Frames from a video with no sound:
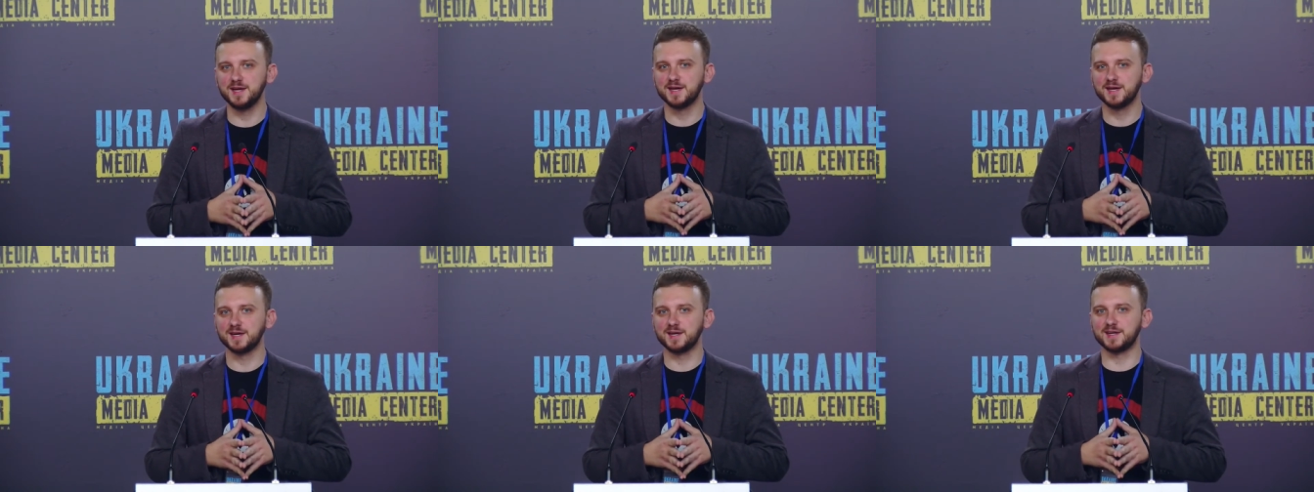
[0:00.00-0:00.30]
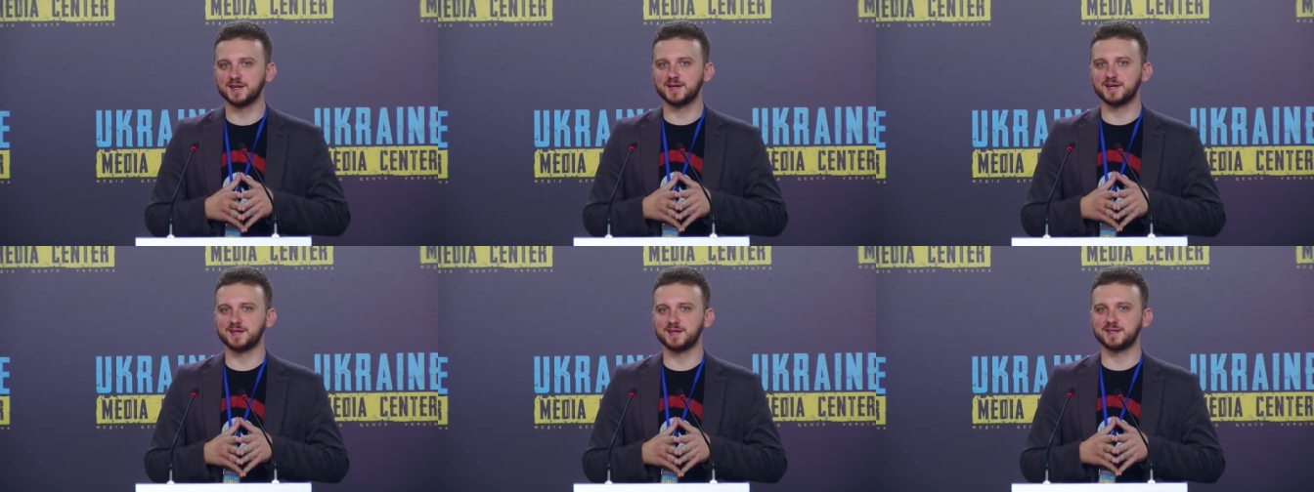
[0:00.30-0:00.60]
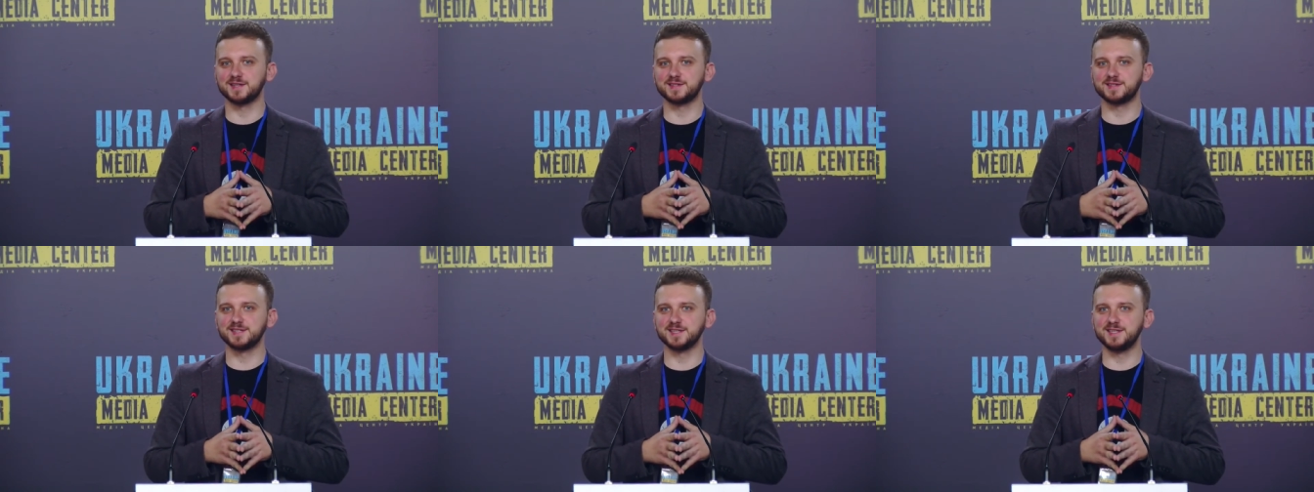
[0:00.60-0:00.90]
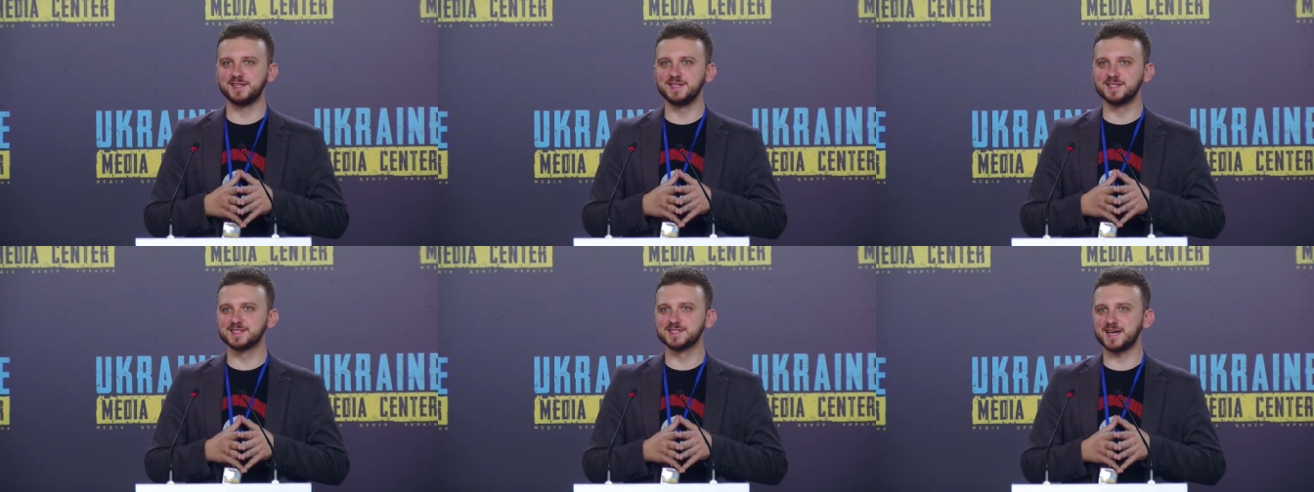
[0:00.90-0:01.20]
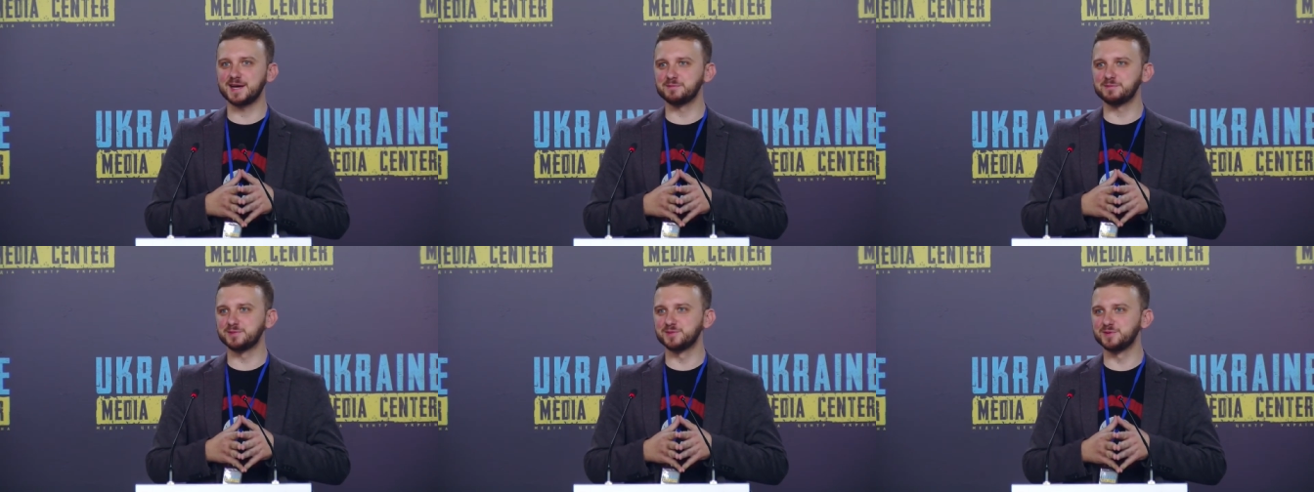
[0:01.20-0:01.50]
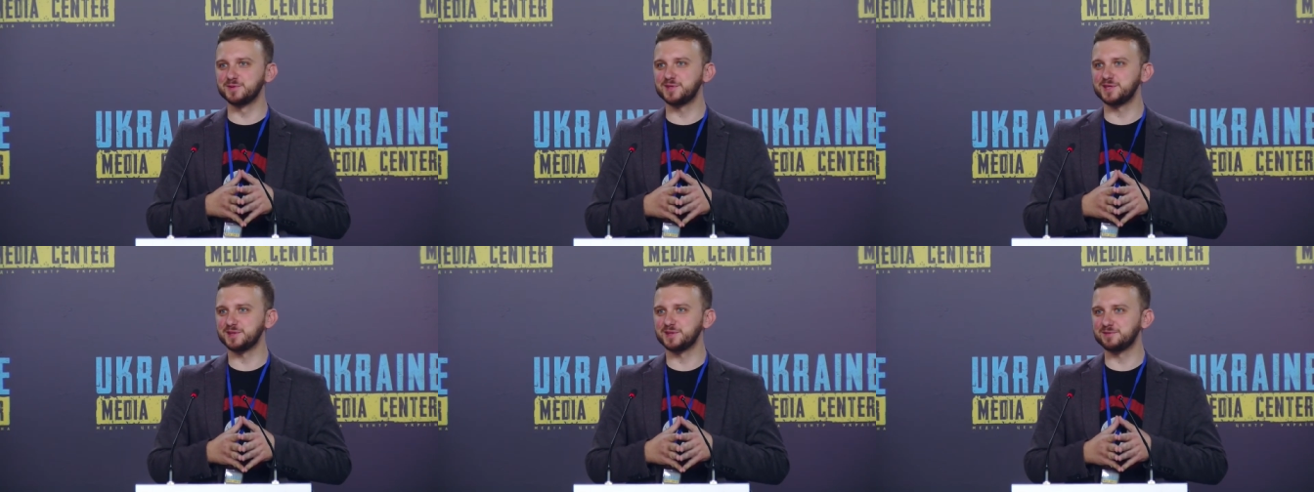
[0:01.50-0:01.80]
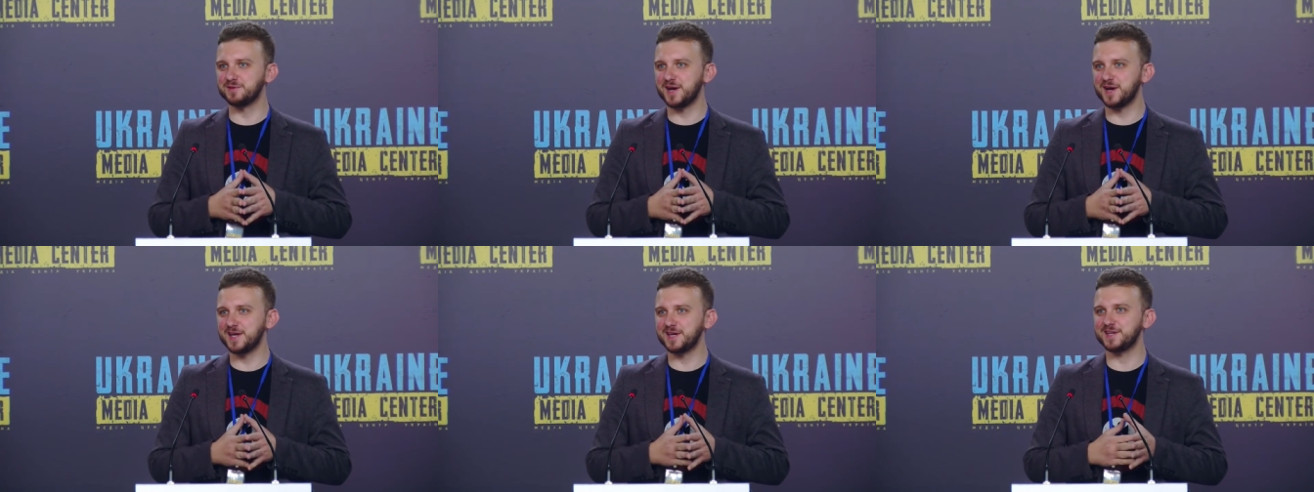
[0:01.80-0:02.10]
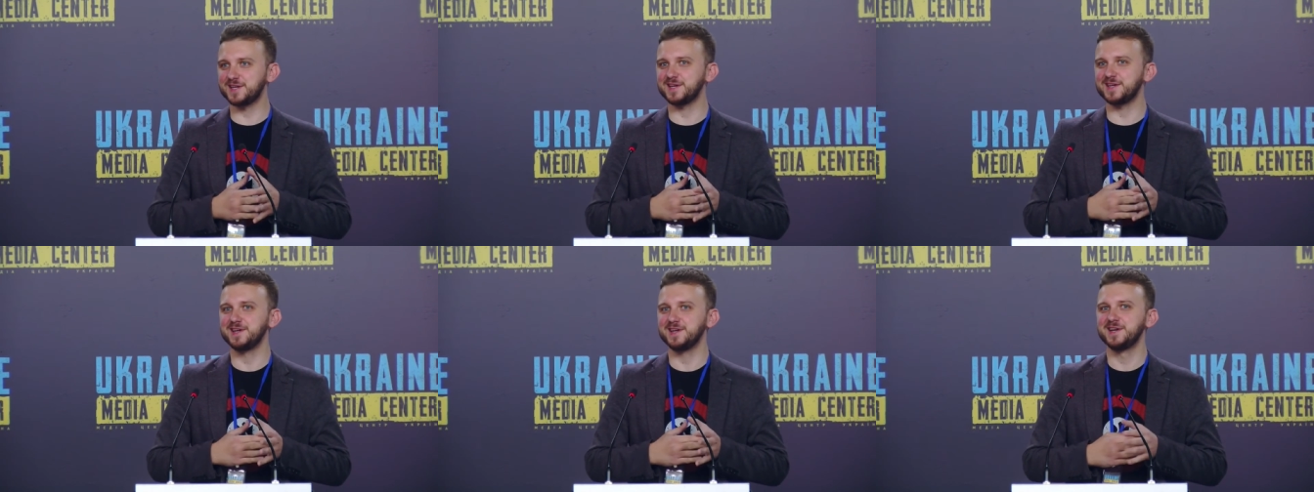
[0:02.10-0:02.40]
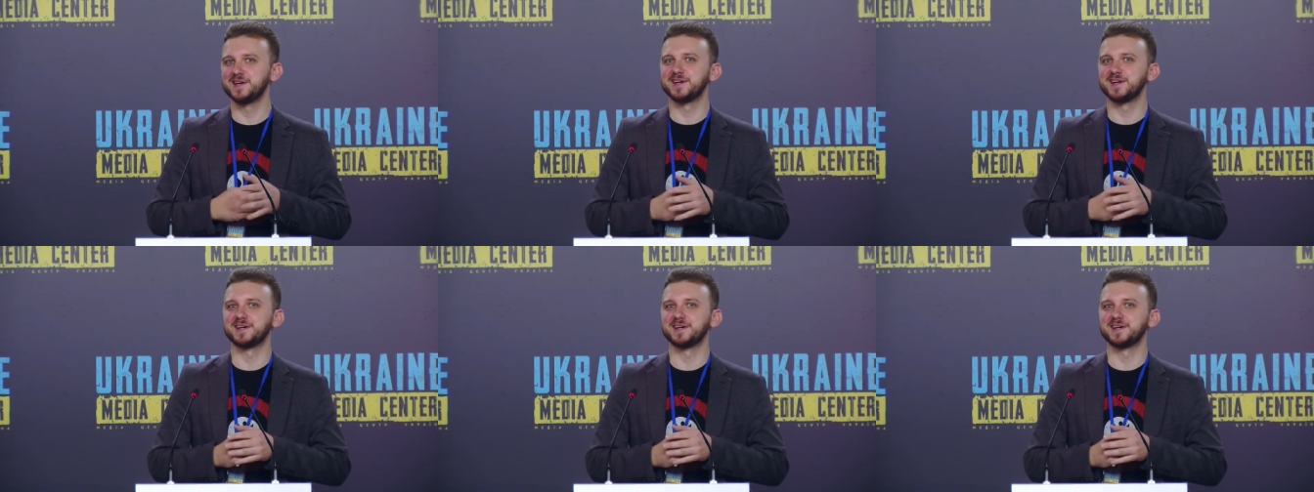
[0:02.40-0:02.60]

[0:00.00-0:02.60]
But this is a unique opportunity